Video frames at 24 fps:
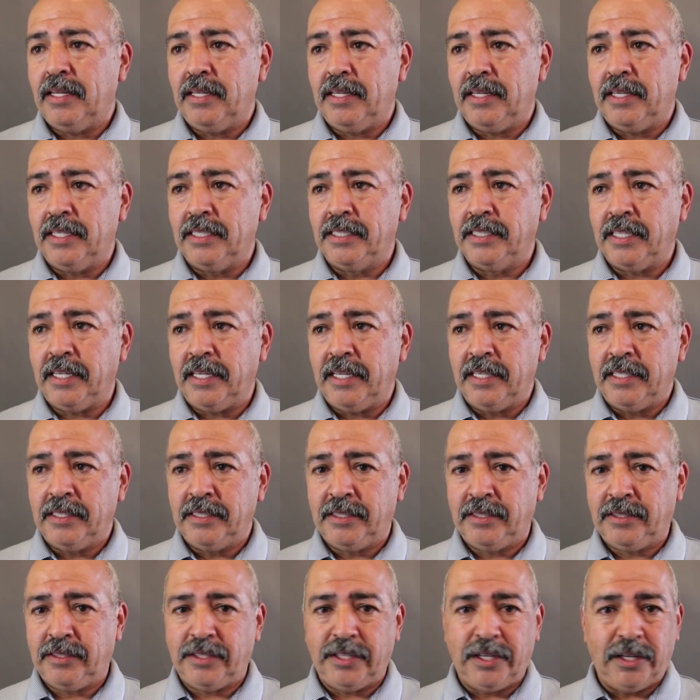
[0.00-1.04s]

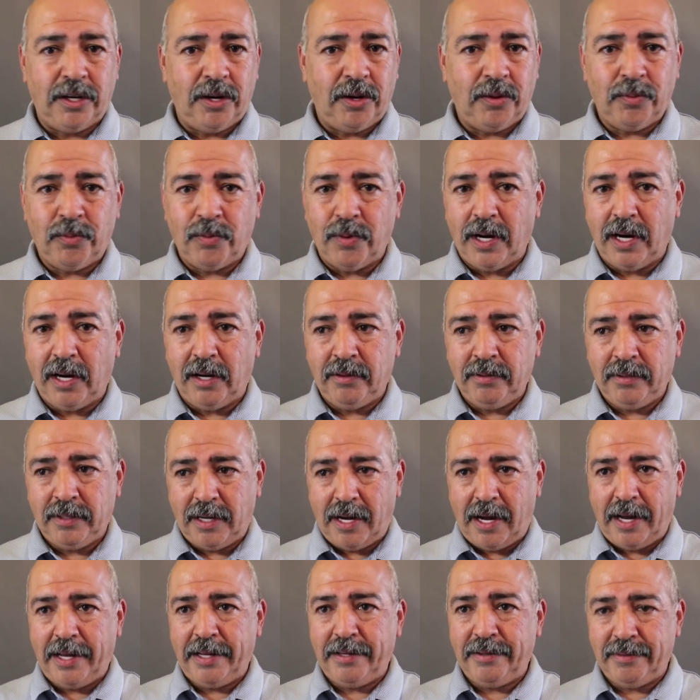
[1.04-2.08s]
is well,
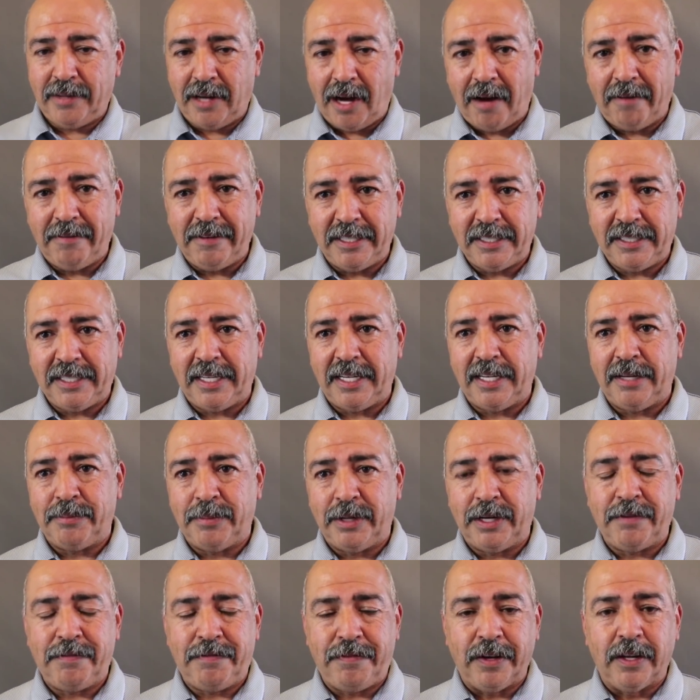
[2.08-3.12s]
I obviously am
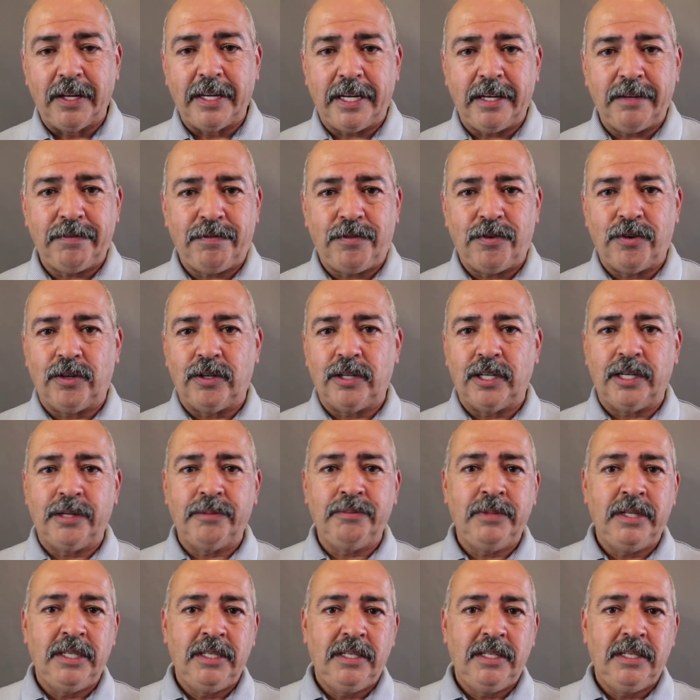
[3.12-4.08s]
an affiliate for them